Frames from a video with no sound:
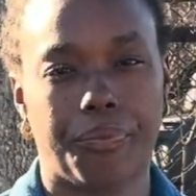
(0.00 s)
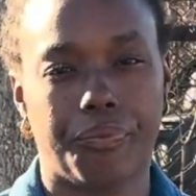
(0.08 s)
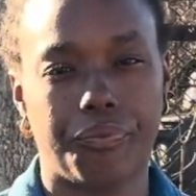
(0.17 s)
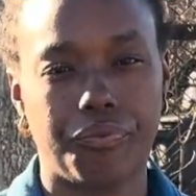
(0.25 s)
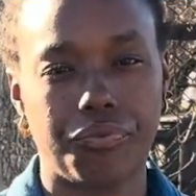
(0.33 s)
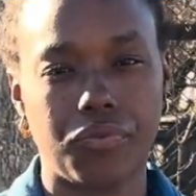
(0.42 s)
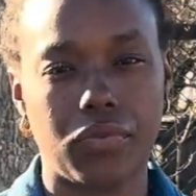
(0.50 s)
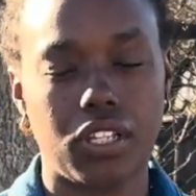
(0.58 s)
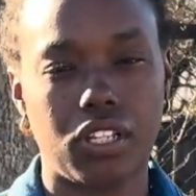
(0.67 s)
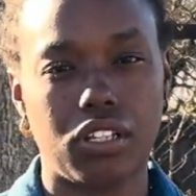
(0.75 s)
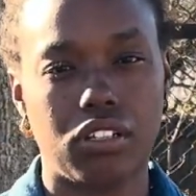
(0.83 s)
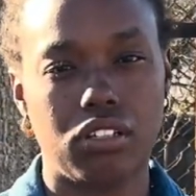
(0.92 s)
I don't think
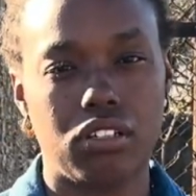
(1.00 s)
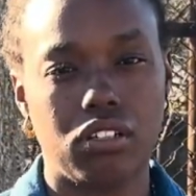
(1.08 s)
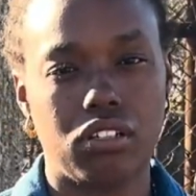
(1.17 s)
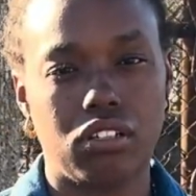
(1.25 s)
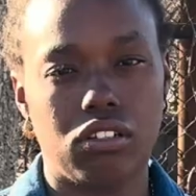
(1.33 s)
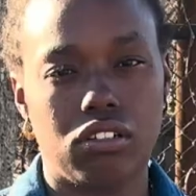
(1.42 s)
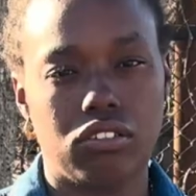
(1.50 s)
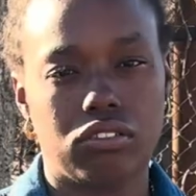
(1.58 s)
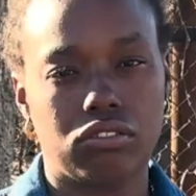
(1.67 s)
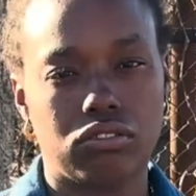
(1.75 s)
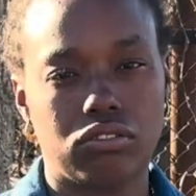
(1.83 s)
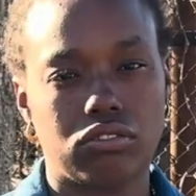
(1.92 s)
you should worry about
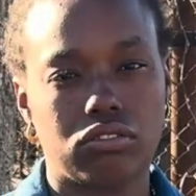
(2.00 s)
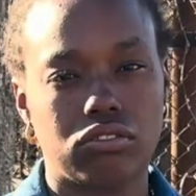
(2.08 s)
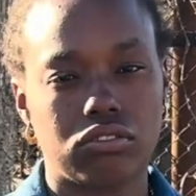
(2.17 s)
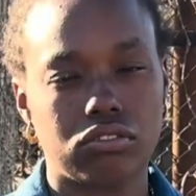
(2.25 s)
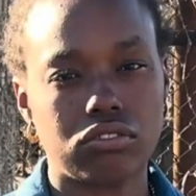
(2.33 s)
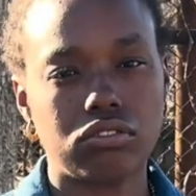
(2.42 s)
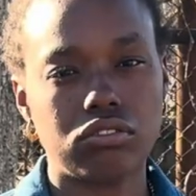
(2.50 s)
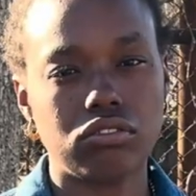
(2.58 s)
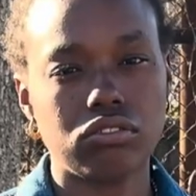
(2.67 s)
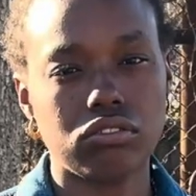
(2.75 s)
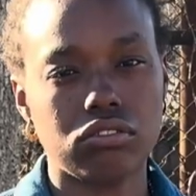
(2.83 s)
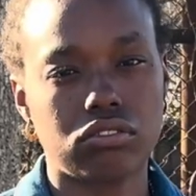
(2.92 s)
what's being said. I
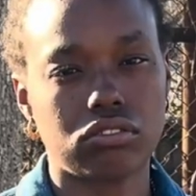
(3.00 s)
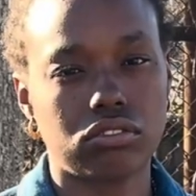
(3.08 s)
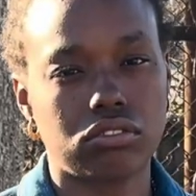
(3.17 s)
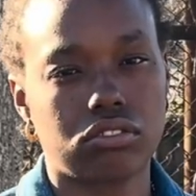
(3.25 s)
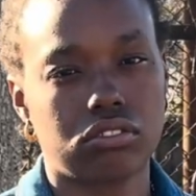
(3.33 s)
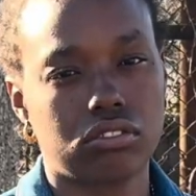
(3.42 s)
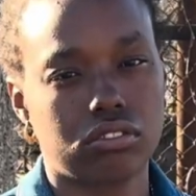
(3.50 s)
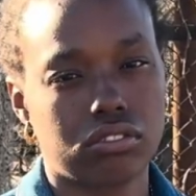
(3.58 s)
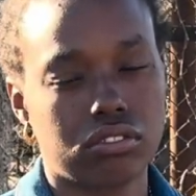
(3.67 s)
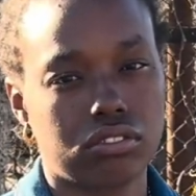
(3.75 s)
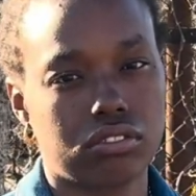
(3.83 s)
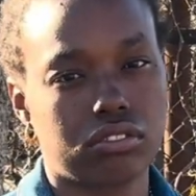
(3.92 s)
think you should focus
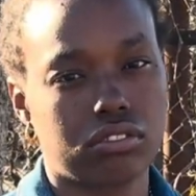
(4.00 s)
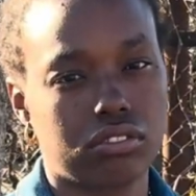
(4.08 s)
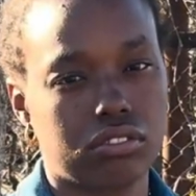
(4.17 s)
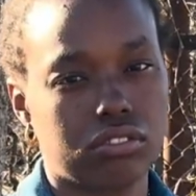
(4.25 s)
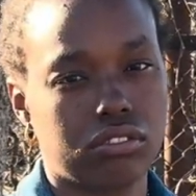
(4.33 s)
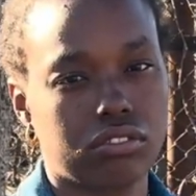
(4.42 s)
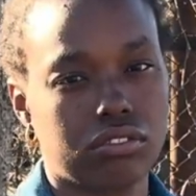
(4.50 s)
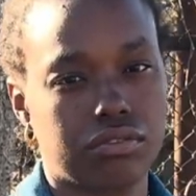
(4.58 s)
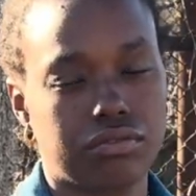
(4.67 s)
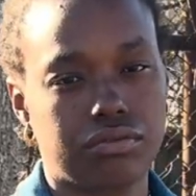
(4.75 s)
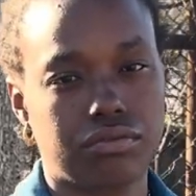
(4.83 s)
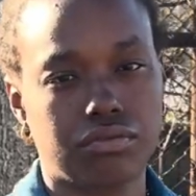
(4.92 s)
on getting yourself
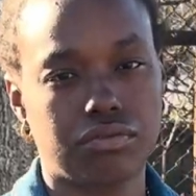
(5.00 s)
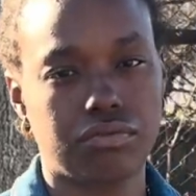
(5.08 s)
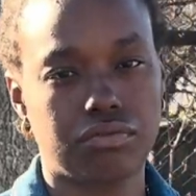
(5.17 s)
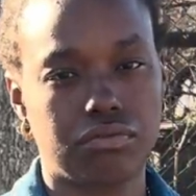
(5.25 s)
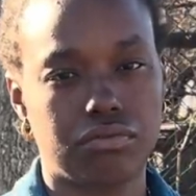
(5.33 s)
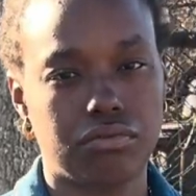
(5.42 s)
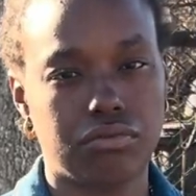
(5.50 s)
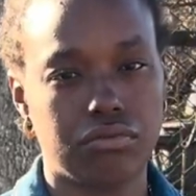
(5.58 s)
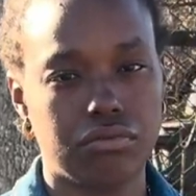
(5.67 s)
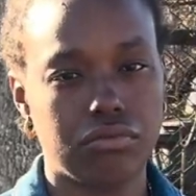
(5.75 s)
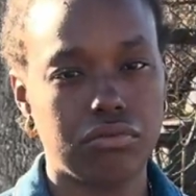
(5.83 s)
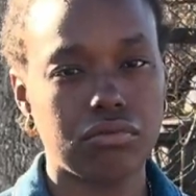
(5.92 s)
together,
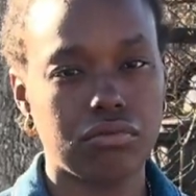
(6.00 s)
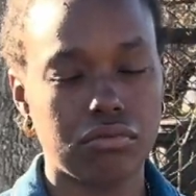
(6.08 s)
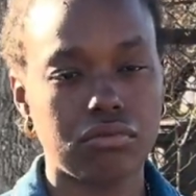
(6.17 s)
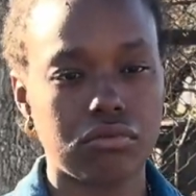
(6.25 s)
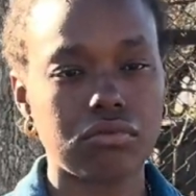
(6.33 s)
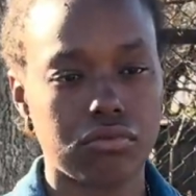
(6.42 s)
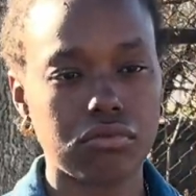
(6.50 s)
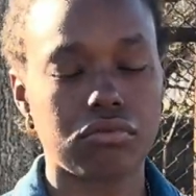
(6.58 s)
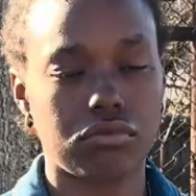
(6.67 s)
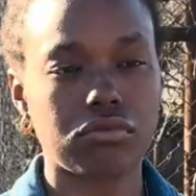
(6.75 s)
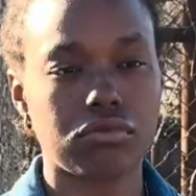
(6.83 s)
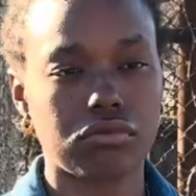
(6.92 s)
getting your life back
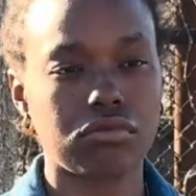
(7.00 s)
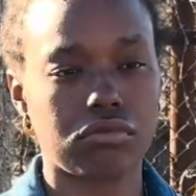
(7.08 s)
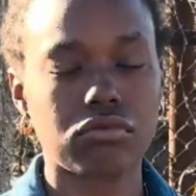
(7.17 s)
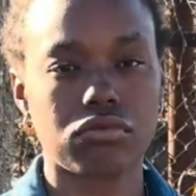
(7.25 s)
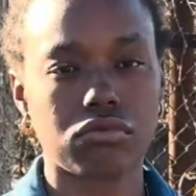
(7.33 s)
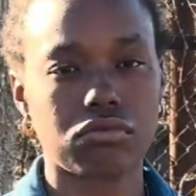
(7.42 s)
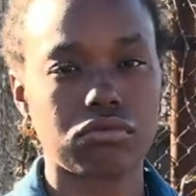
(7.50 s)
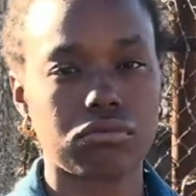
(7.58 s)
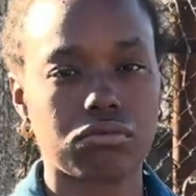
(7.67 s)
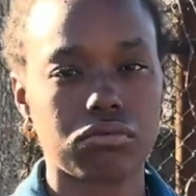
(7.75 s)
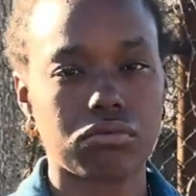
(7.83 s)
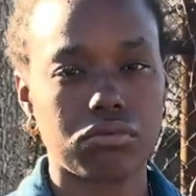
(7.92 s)
on track. And
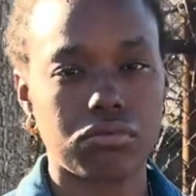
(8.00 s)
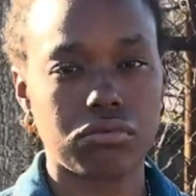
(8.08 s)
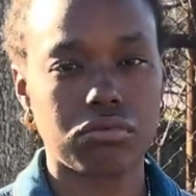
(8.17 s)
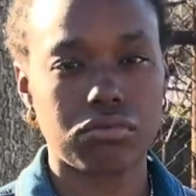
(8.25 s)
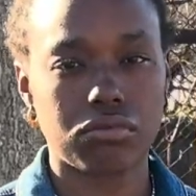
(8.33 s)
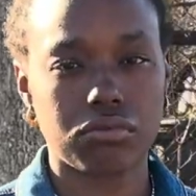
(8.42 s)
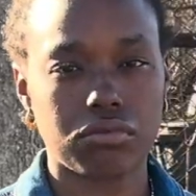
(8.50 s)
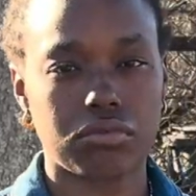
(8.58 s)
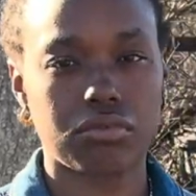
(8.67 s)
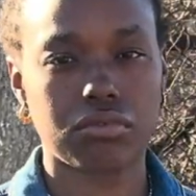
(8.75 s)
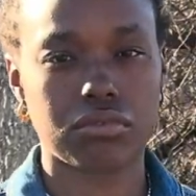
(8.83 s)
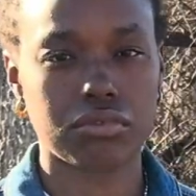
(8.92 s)
what tips would you
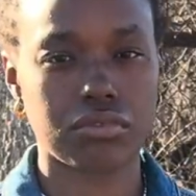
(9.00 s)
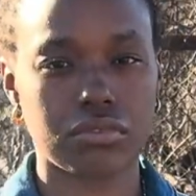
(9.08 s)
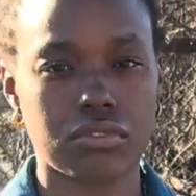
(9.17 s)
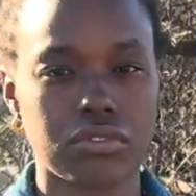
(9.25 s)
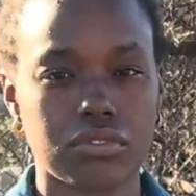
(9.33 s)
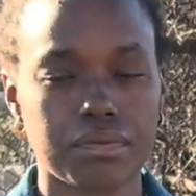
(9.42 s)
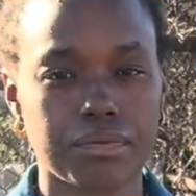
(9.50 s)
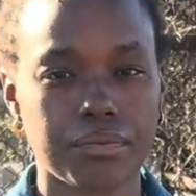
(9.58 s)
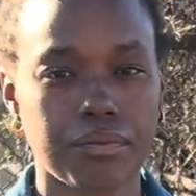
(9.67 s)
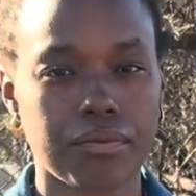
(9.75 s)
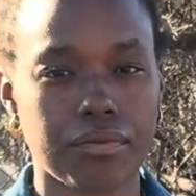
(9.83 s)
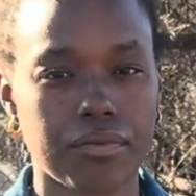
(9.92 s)
give a young lady
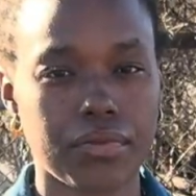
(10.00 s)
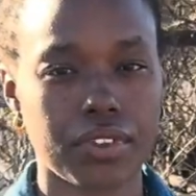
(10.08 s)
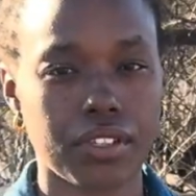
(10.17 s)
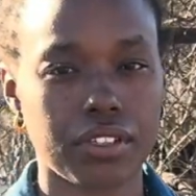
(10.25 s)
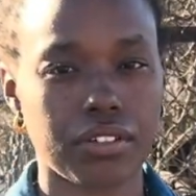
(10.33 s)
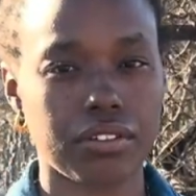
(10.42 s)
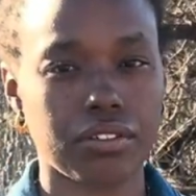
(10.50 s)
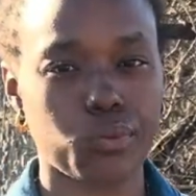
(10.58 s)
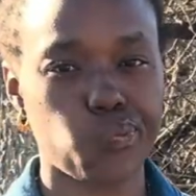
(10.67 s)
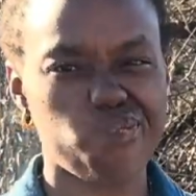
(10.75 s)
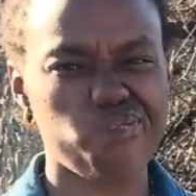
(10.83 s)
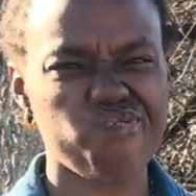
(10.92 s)
who's
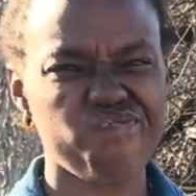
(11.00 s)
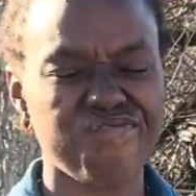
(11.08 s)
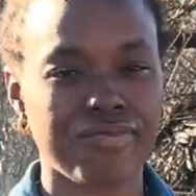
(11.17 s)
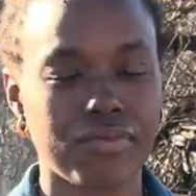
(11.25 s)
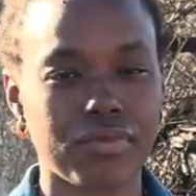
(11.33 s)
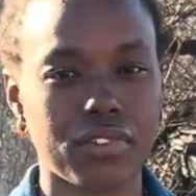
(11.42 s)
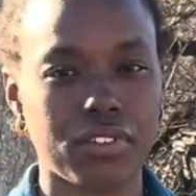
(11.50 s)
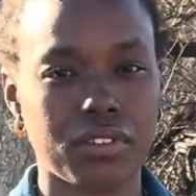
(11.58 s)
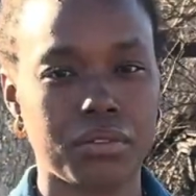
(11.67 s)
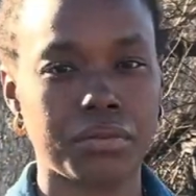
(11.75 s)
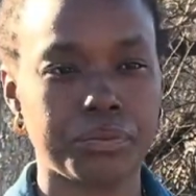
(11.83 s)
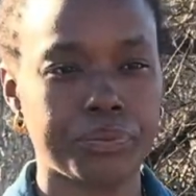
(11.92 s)
out here
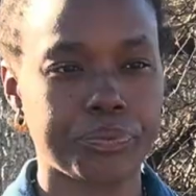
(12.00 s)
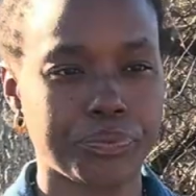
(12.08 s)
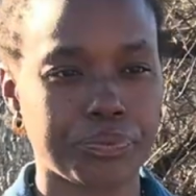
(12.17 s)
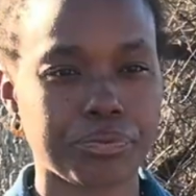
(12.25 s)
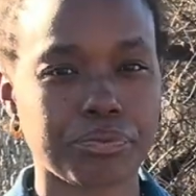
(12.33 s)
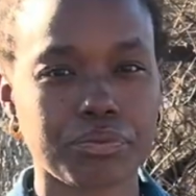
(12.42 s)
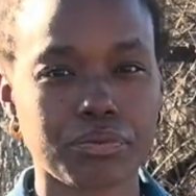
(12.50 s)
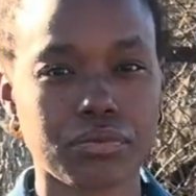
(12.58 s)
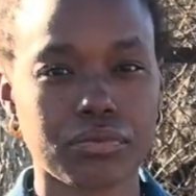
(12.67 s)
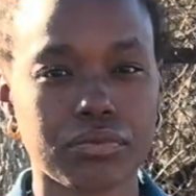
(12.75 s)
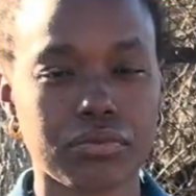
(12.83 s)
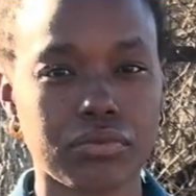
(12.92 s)
thinking about being out here
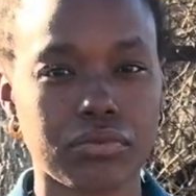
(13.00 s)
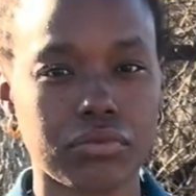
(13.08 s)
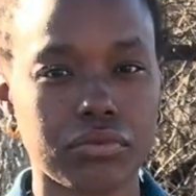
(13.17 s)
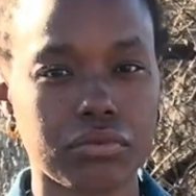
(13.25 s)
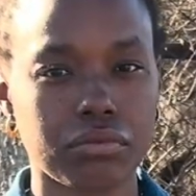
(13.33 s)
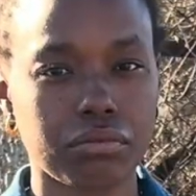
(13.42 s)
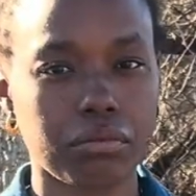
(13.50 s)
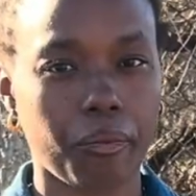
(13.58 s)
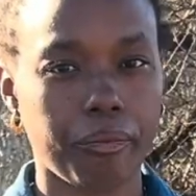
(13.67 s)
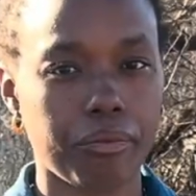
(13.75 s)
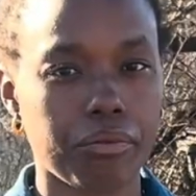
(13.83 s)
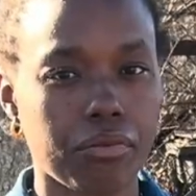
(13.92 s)
on the streets to be
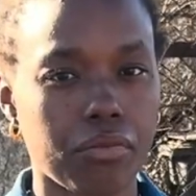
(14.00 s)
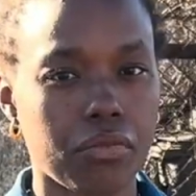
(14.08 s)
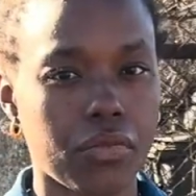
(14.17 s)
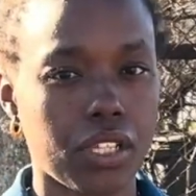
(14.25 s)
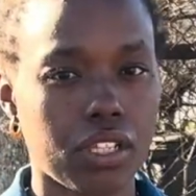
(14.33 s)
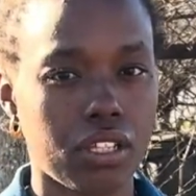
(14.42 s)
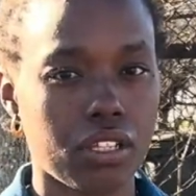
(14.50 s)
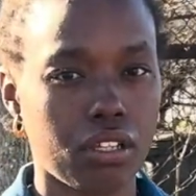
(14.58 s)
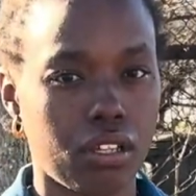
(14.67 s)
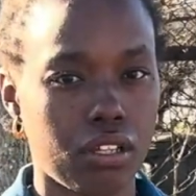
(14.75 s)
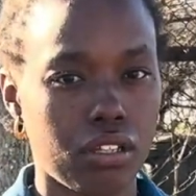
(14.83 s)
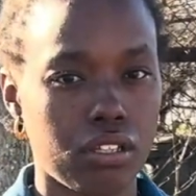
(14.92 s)
safe? Like, what would
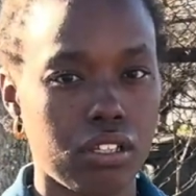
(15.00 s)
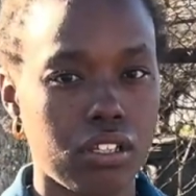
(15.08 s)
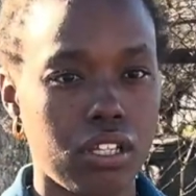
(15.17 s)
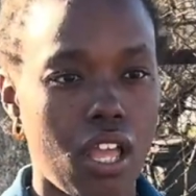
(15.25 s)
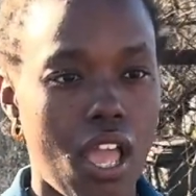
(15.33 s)
you tell her?